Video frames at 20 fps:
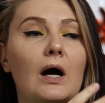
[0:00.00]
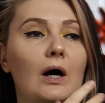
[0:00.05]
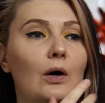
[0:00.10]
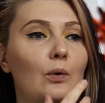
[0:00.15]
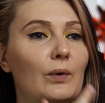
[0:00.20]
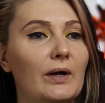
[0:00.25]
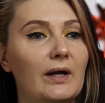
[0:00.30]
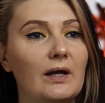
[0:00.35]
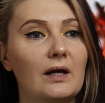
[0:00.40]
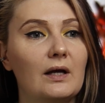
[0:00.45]

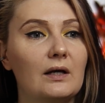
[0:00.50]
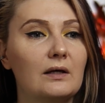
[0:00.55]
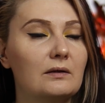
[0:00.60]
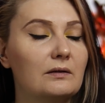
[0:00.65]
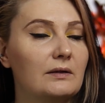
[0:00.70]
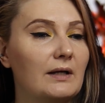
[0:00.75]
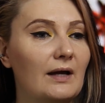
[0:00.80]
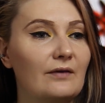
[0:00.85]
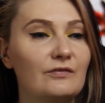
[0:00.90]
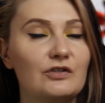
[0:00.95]

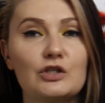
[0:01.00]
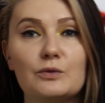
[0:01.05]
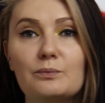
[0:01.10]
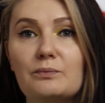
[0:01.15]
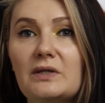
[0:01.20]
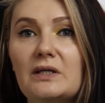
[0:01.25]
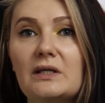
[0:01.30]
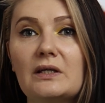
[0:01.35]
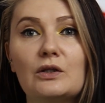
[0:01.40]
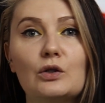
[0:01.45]
Where have she
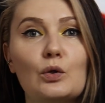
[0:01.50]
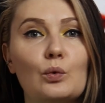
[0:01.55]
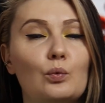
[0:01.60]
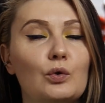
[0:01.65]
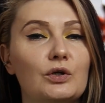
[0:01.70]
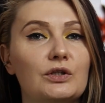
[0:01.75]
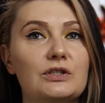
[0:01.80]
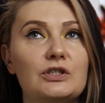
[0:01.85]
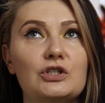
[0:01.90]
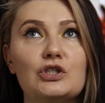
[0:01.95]
been,
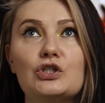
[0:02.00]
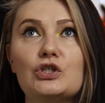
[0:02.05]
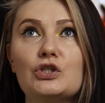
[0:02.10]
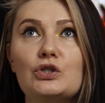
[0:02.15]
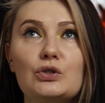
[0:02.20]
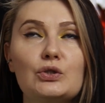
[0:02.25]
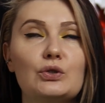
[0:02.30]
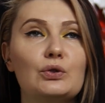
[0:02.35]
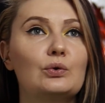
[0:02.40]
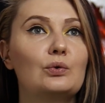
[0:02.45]
what did she
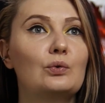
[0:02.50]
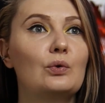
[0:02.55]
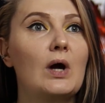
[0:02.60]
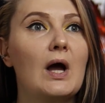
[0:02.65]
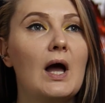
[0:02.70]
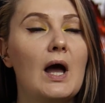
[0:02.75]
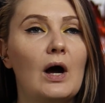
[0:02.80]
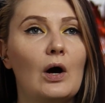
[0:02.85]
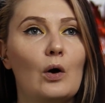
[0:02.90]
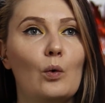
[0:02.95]
do,
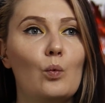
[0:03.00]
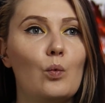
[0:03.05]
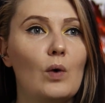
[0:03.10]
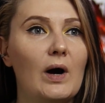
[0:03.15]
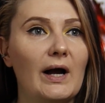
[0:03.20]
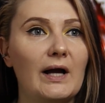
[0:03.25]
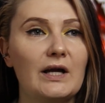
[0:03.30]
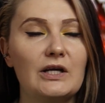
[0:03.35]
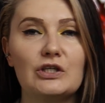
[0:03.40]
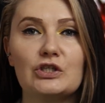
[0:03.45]

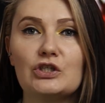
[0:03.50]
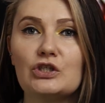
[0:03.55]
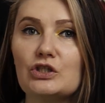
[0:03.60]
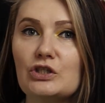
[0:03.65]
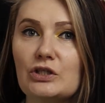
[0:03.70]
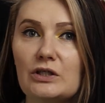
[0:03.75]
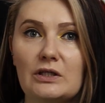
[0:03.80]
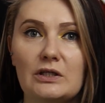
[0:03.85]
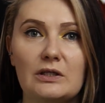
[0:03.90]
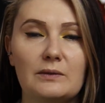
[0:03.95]
why
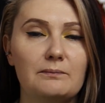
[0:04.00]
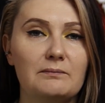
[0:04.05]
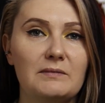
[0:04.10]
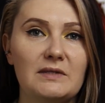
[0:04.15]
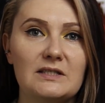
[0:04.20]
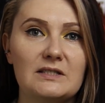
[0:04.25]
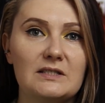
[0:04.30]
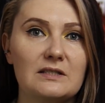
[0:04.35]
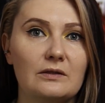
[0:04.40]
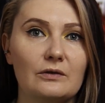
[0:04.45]
she
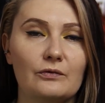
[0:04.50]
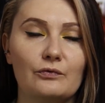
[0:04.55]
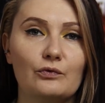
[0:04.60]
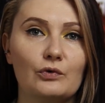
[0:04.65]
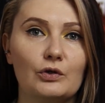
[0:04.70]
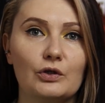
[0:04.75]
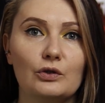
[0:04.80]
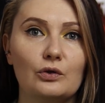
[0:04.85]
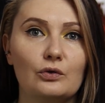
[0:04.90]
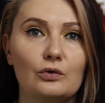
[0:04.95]
missed
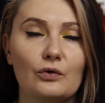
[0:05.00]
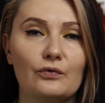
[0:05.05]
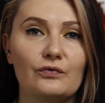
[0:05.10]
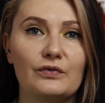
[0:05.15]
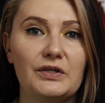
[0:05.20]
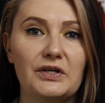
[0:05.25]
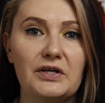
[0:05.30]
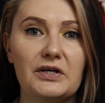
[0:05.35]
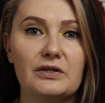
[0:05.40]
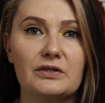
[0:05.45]
for a long of
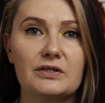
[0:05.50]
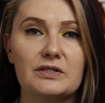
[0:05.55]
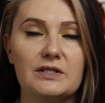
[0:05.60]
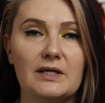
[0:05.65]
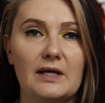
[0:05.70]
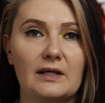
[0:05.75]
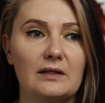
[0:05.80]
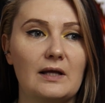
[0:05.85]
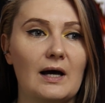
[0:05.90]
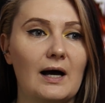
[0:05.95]
years,
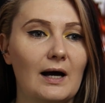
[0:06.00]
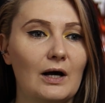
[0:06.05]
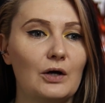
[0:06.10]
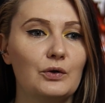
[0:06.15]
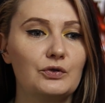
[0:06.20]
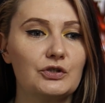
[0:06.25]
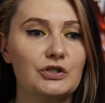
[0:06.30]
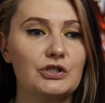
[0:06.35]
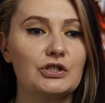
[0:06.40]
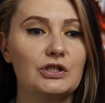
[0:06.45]
and
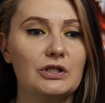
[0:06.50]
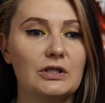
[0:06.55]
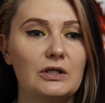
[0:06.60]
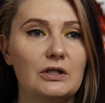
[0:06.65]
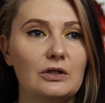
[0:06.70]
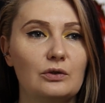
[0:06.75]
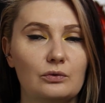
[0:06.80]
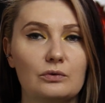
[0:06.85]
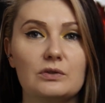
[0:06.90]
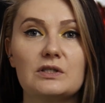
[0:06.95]
how
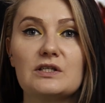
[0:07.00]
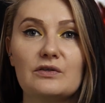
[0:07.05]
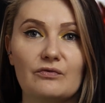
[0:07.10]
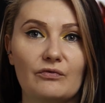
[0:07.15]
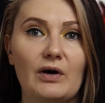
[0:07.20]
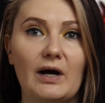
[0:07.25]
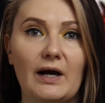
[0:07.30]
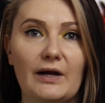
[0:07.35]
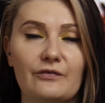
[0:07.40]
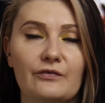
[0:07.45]
she could
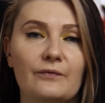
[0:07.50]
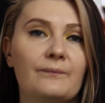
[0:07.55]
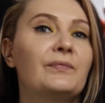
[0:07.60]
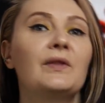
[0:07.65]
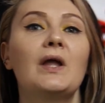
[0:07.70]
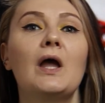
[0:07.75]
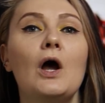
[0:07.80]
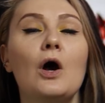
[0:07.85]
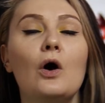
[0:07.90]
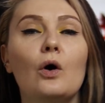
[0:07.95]
survive.
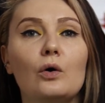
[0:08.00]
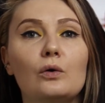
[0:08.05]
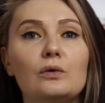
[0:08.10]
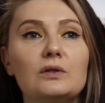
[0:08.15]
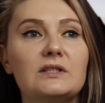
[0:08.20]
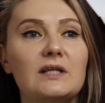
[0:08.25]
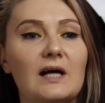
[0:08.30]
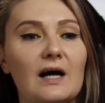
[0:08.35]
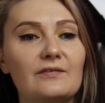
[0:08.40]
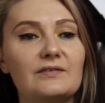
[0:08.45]

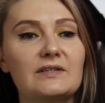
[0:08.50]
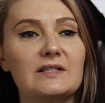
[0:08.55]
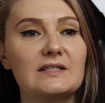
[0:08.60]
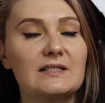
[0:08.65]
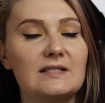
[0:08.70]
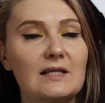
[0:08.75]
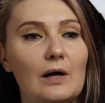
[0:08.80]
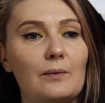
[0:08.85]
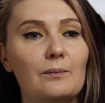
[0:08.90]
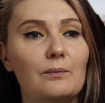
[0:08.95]
Also after
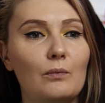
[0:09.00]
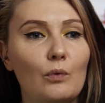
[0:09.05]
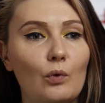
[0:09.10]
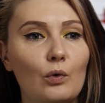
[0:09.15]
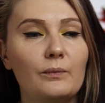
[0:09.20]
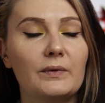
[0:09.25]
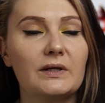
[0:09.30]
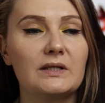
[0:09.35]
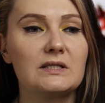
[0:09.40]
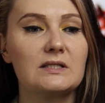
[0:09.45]
some
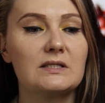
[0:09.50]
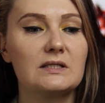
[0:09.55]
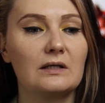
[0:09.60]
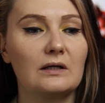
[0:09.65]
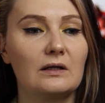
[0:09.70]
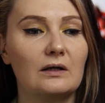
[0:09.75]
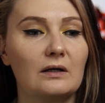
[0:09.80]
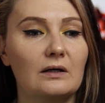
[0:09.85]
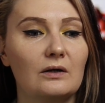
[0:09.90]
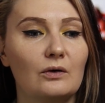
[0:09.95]
moments
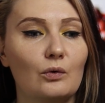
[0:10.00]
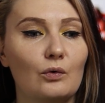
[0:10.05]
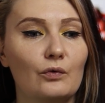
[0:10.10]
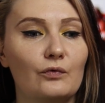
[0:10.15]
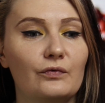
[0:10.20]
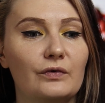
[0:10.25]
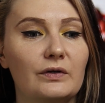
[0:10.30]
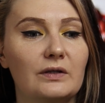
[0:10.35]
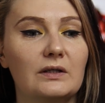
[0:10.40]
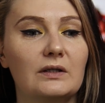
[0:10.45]

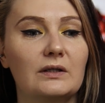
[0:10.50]
of